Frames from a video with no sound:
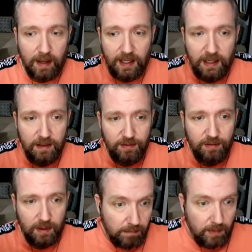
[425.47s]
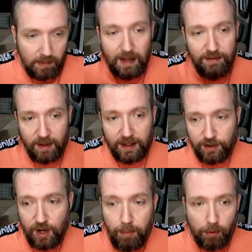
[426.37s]
Like he's not like
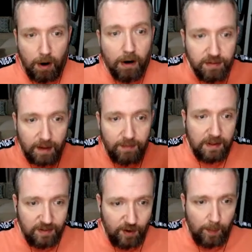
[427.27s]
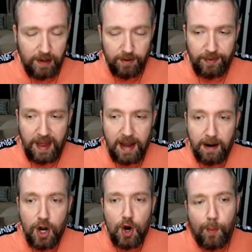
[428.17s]
a Tumblr artist, obviously, it's still better than that,